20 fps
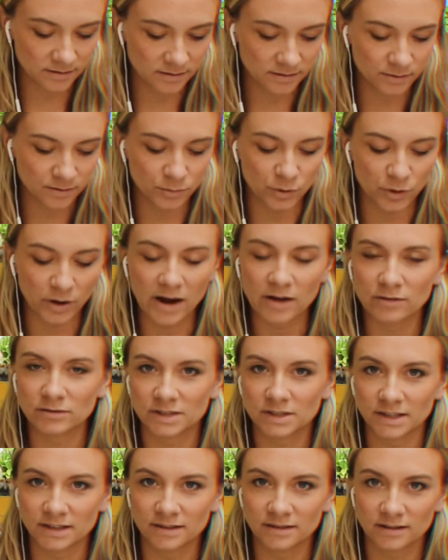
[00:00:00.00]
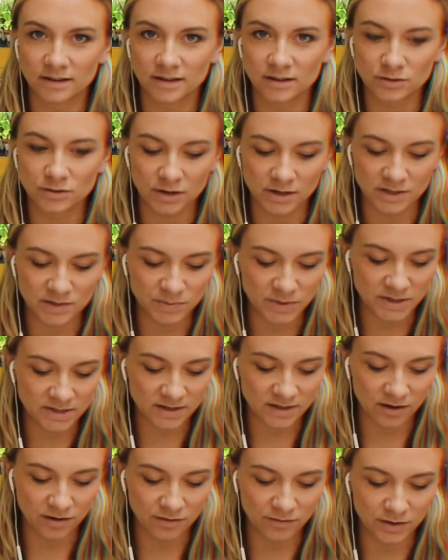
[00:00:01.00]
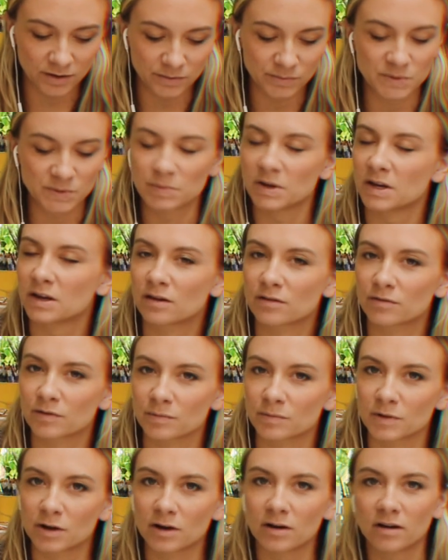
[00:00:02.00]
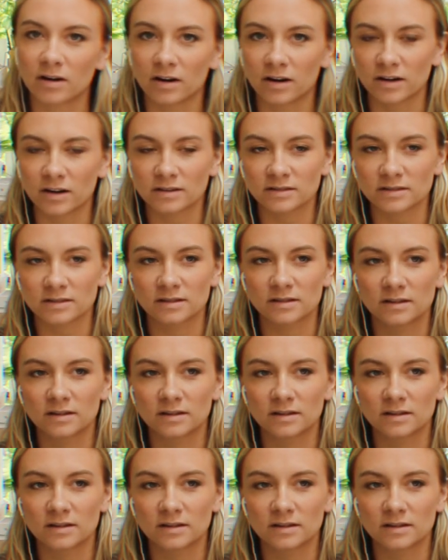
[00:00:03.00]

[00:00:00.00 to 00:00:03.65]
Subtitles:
I'm grounded, I trust myself, and I'm speaking from the heart,